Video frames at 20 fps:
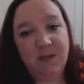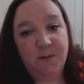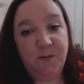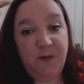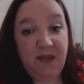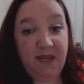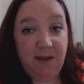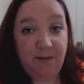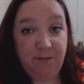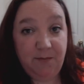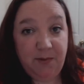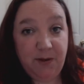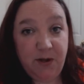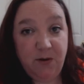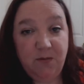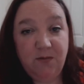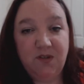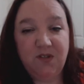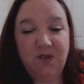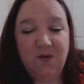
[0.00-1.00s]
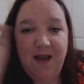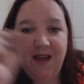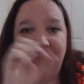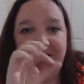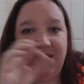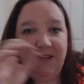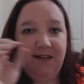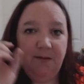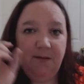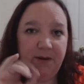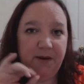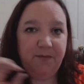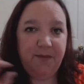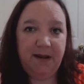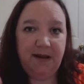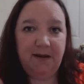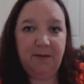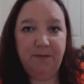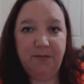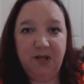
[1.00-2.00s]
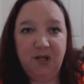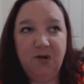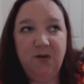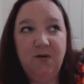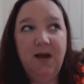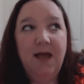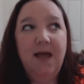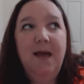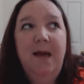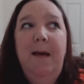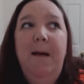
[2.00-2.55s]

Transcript: is pink and blue. So I have a little bit of pink and blue.